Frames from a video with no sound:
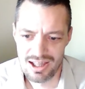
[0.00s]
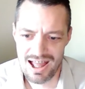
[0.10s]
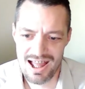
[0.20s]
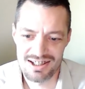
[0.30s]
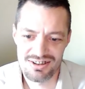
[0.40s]

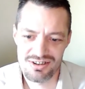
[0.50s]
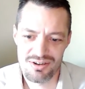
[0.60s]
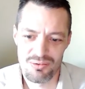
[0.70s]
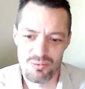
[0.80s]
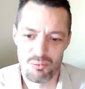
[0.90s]
And
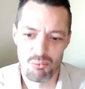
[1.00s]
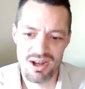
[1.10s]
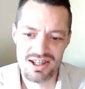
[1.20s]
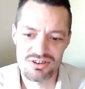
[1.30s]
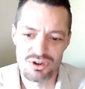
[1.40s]
when
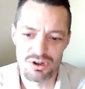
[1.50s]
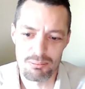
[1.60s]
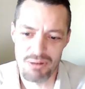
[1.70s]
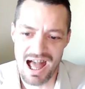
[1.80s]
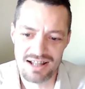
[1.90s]
he took her
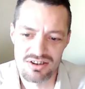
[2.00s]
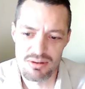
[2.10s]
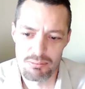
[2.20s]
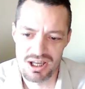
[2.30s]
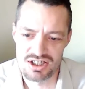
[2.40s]
back
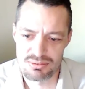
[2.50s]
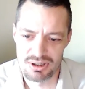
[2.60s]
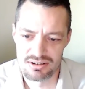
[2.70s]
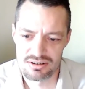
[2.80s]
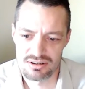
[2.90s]

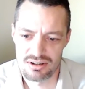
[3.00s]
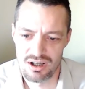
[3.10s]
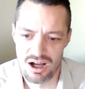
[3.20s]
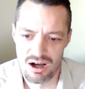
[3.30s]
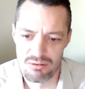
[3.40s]
basement
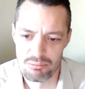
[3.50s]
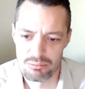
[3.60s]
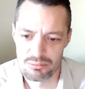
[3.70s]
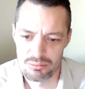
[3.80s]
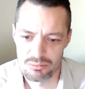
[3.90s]

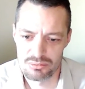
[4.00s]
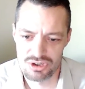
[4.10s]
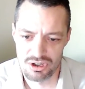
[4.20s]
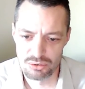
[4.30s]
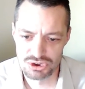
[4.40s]
to
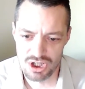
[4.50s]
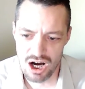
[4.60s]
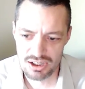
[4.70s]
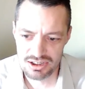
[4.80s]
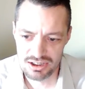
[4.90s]
go
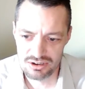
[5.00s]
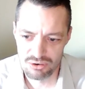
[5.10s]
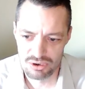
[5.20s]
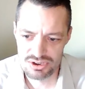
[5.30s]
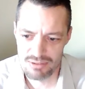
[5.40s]
jogging
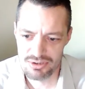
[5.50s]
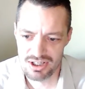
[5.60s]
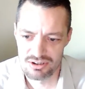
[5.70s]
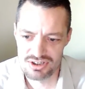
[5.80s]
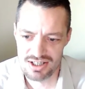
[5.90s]
or something
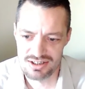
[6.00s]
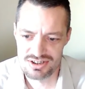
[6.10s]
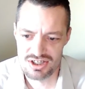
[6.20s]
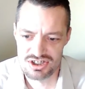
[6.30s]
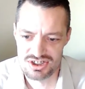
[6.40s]
else like
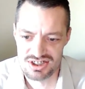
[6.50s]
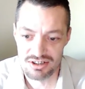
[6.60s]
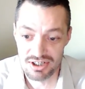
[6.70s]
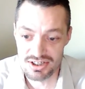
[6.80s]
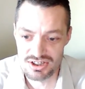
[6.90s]
this
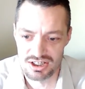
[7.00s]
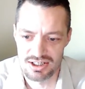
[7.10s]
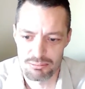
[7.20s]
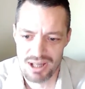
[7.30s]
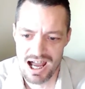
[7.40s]
seriously
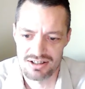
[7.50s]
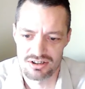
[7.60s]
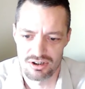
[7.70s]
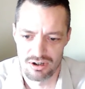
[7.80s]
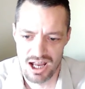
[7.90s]
impacted
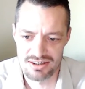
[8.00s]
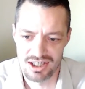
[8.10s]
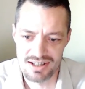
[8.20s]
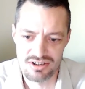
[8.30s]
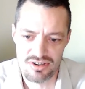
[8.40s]
her and
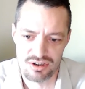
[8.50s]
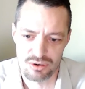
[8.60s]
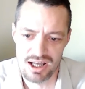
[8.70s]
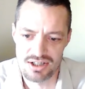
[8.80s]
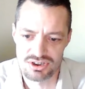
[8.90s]
led to the
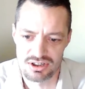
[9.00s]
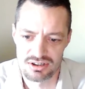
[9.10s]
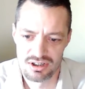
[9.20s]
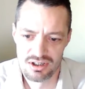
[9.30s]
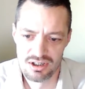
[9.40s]
creation
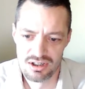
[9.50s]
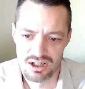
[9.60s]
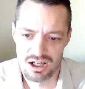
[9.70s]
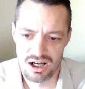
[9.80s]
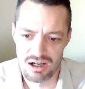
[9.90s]

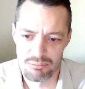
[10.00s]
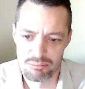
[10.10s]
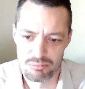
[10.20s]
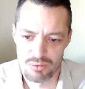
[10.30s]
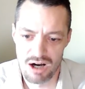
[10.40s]

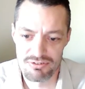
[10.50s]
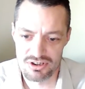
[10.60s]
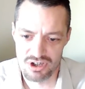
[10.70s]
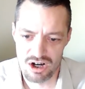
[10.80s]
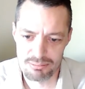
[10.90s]
of the
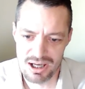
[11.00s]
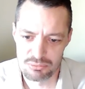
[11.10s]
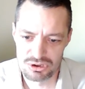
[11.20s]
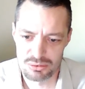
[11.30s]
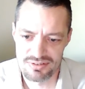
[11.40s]
Dark Man,
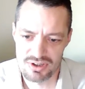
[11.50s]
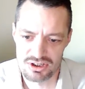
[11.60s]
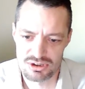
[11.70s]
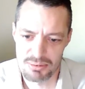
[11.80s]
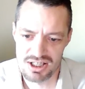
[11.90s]
which we've
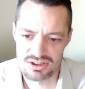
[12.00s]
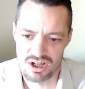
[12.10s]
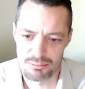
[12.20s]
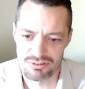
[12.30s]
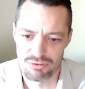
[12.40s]
touched based
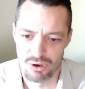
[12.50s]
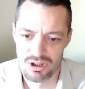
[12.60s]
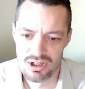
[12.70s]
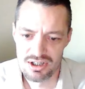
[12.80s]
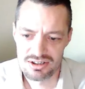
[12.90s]
on before.
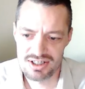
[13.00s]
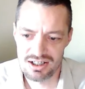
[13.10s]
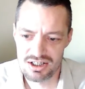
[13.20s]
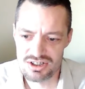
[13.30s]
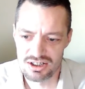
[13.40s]

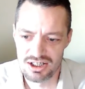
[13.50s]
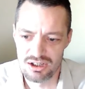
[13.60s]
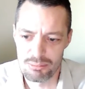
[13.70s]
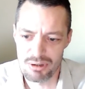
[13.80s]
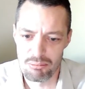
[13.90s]
Tell us a little
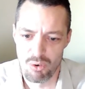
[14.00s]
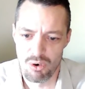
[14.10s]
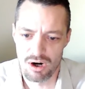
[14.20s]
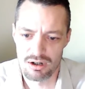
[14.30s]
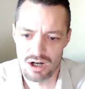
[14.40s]
bit
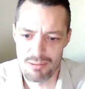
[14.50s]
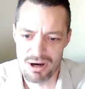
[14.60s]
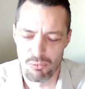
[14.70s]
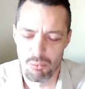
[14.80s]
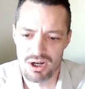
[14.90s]
more
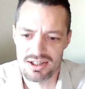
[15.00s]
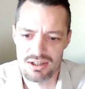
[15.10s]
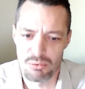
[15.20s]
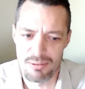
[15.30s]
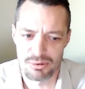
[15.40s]
about what he
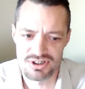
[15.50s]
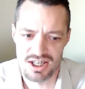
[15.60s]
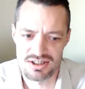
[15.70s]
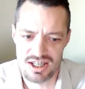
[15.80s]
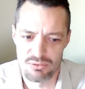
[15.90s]

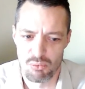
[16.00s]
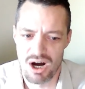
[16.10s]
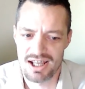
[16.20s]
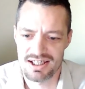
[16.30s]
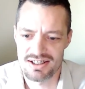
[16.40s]
represents and
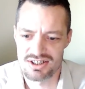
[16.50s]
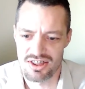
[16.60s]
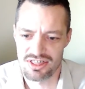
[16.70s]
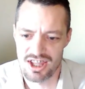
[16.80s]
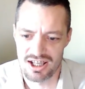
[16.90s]
why he's a
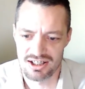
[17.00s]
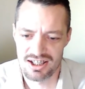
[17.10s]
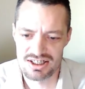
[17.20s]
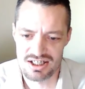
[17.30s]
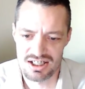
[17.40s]
thing.
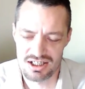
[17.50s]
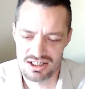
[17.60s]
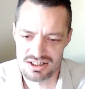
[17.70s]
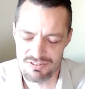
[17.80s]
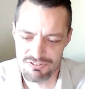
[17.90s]
Is he
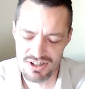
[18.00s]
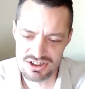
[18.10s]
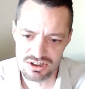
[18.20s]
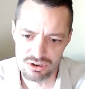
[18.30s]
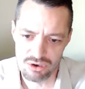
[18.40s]

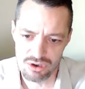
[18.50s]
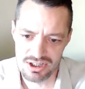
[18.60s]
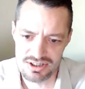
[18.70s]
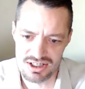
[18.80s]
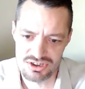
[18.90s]
physical?
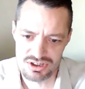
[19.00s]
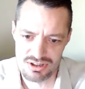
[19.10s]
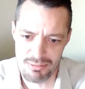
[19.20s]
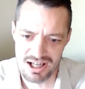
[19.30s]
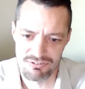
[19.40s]
Is he just
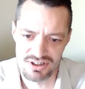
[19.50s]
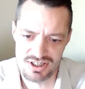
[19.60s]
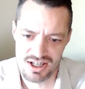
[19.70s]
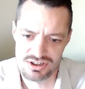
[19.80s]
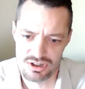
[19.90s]
a
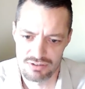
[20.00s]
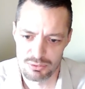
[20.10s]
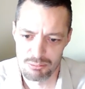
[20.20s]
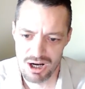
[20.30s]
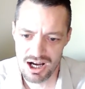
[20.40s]
manifestation of her
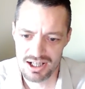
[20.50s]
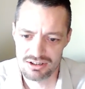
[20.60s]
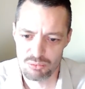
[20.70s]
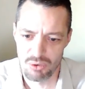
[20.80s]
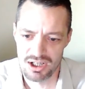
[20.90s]

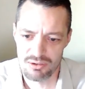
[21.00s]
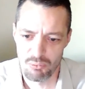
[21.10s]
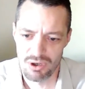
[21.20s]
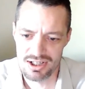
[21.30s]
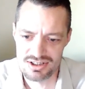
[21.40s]
mind?
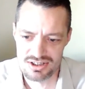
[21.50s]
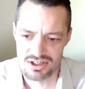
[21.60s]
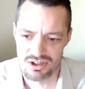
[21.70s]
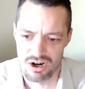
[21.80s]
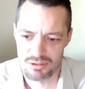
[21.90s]
What is the
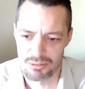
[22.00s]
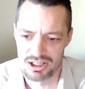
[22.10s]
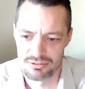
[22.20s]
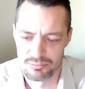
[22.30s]
Dark Man?